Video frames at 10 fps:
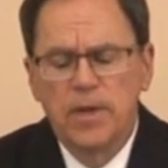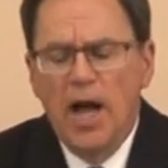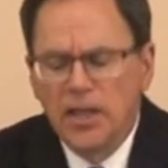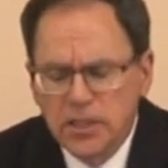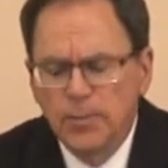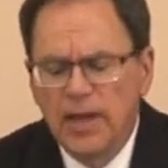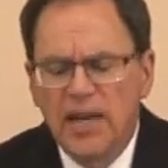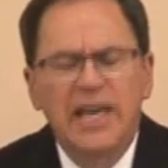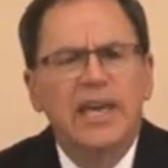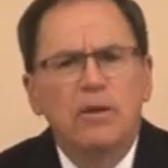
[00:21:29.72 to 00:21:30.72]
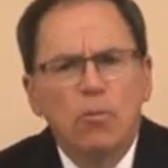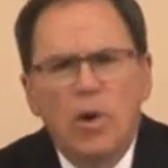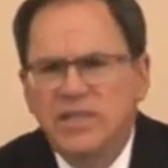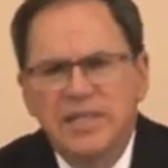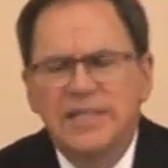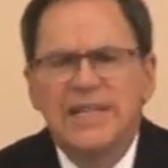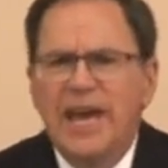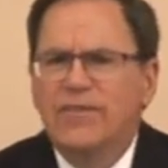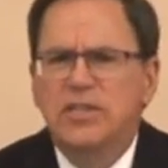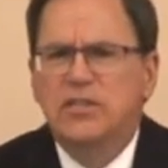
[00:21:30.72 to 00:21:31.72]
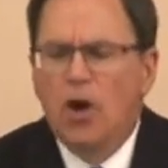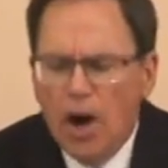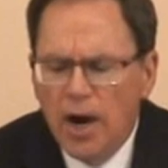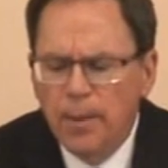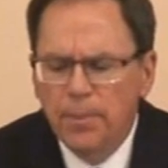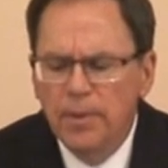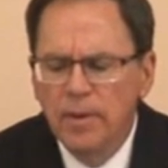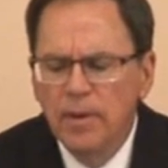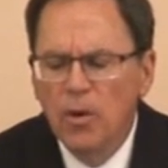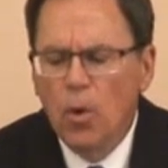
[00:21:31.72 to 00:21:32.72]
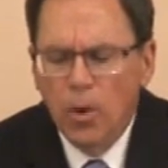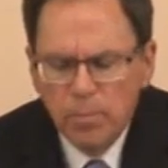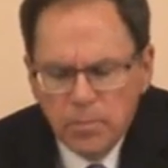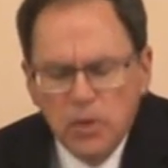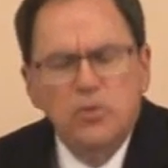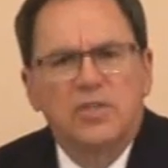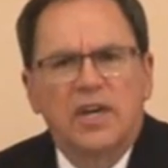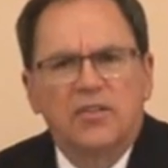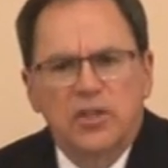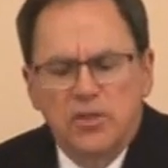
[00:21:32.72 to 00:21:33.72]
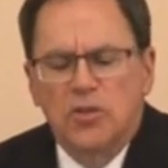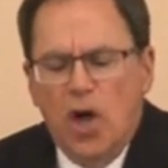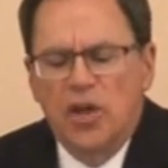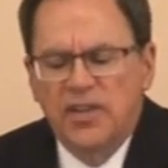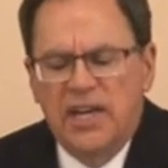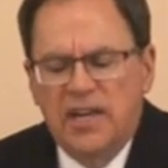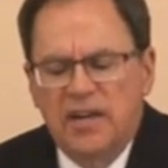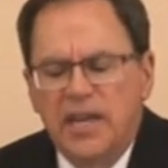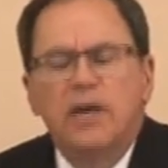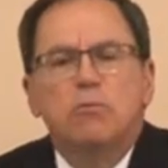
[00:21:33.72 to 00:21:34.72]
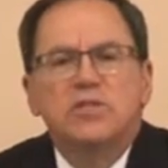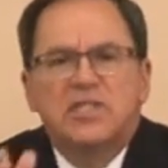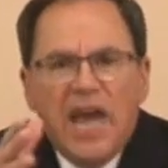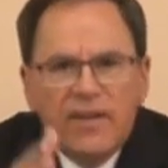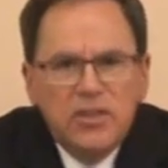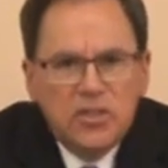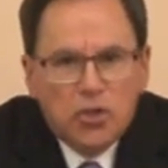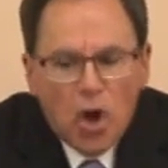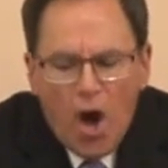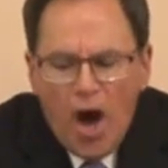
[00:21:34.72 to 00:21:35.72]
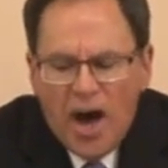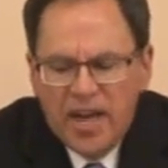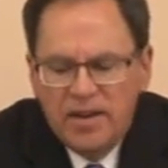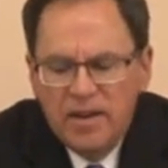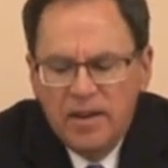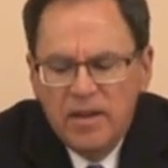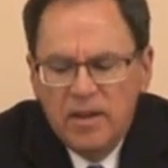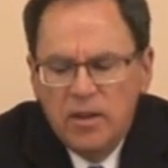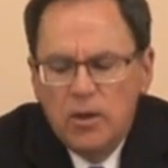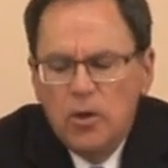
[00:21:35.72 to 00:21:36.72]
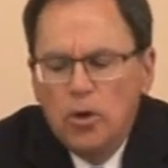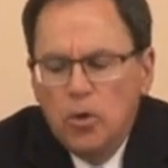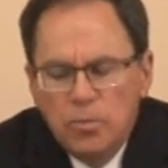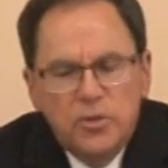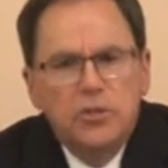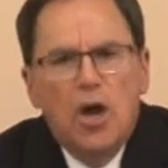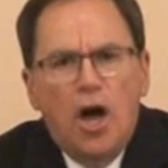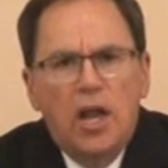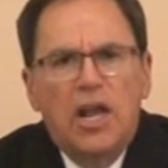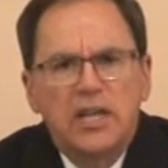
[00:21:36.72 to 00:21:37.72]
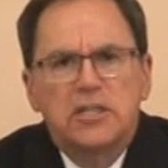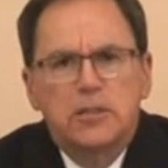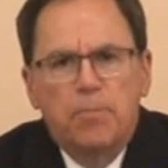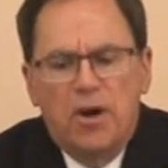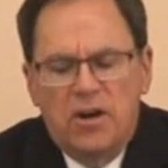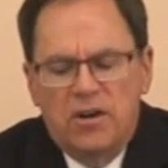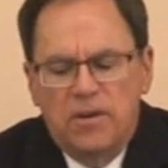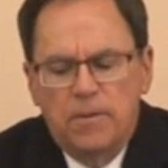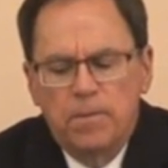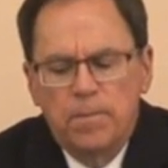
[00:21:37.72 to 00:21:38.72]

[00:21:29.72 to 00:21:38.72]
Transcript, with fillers: Ultimately, it wasn't David's harp or music that Saul needed, it was David's God whom Saul had spurned.